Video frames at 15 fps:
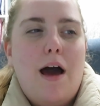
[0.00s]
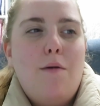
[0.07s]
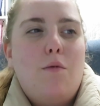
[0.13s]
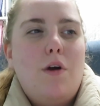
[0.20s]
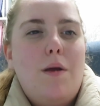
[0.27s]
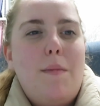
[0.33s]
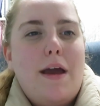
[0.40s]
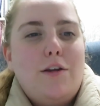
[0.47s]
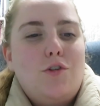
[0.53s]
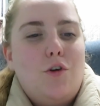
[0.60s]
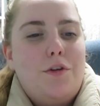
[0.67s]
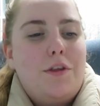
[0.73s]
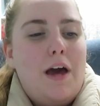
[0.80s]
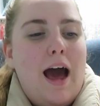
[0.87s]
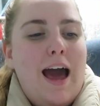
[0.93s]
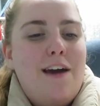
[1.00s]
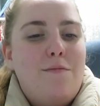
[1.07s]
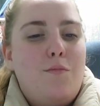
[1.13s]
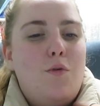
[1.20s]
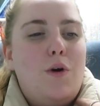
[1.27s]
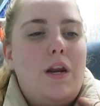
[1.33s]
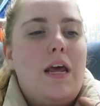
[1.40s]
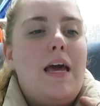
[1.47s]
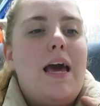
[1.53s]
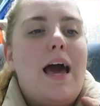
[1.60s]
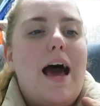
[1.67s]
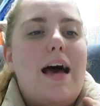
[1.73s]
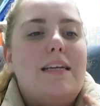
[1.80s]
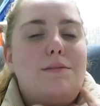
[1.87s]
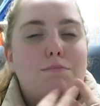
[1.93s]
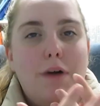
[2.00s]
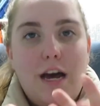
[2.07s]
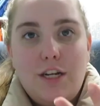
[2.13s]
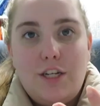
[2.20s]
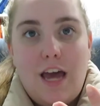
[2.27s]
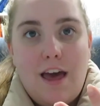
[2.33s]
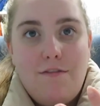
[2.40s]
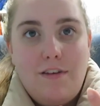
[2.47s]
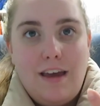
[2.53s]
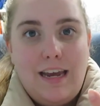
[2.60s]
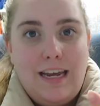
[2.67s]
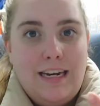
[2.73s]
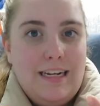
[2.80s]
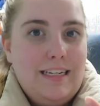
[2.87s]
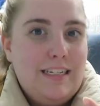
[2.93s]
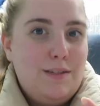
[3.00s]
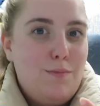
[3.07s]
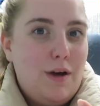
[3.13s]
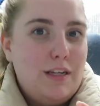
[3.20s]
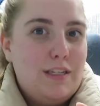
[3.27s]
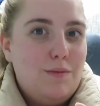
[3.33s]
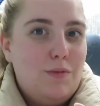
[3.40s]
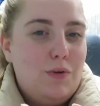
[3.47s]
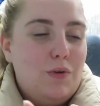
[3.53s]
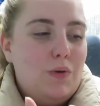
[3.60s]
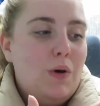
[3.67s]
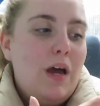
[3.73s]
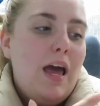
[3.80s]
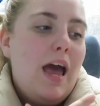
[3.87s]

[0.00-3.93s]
I want to make sure that I have put as much effort in it as possible.